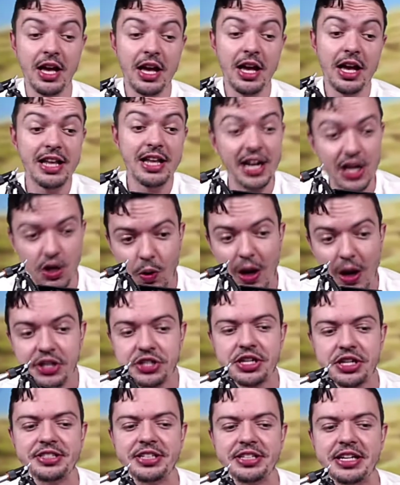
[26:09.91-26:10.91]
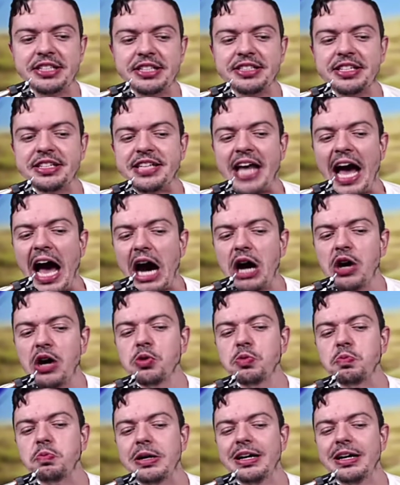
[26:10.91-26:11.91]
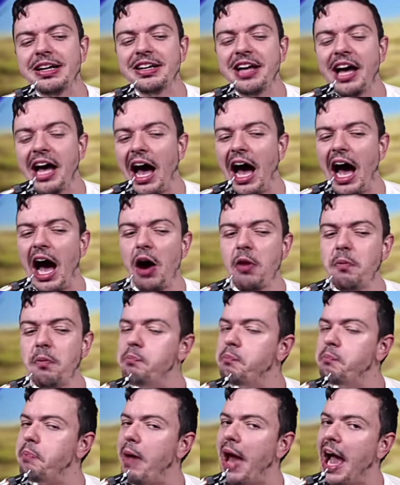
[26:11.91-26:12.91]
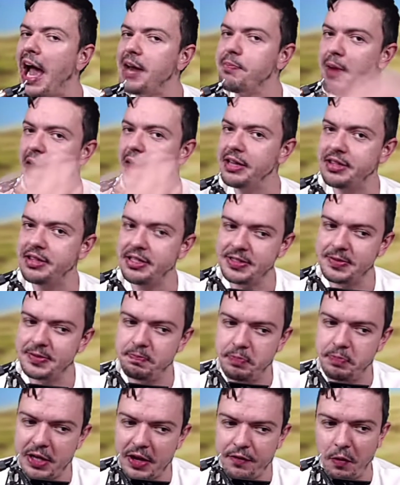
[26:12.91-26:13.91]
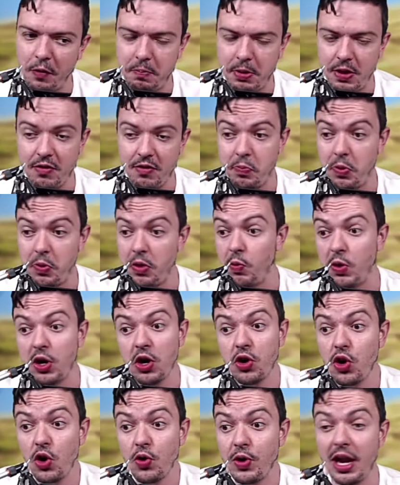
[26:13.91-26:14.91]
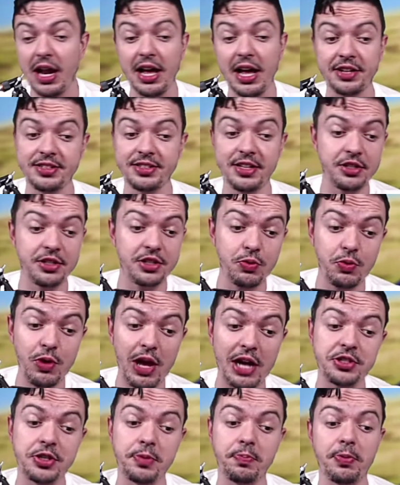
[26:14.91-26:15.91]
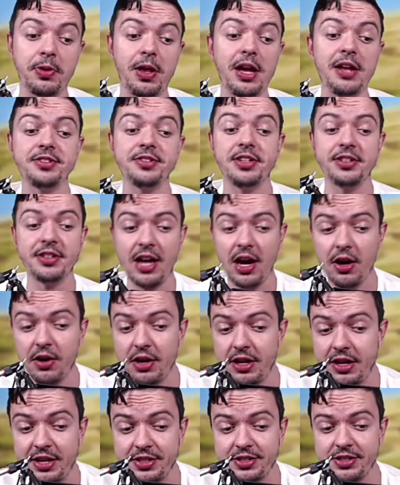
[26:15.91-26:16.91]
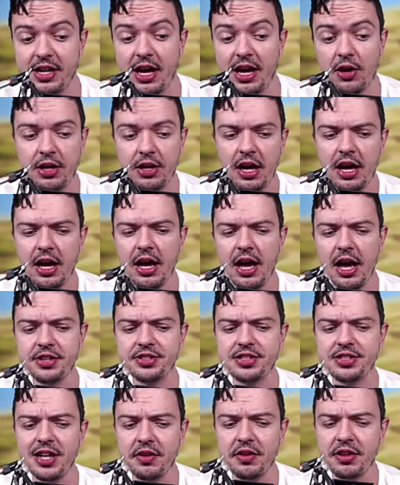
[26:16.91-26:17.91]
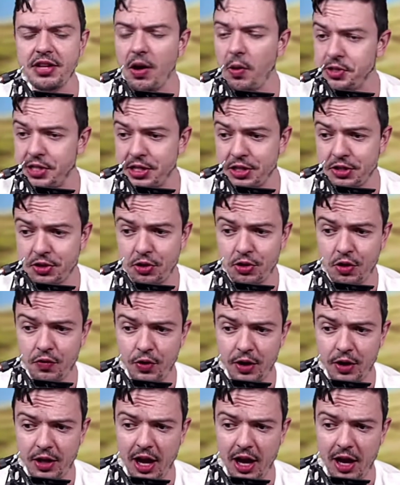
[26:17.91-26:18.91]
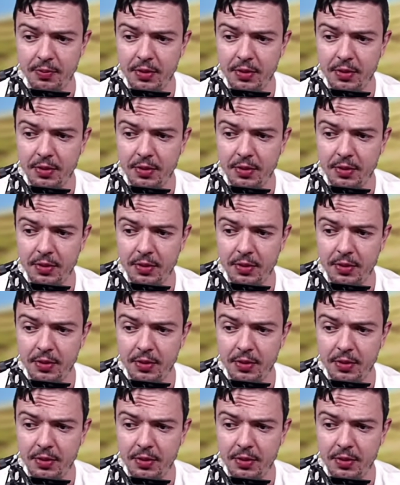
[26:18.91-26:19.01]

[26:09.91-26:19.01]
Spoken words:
Now the question is how bad might this be for PvP? We don't know yet. Like I said, until we actually play and sit down and test it out, it's tough to tell what it's going to do for the game.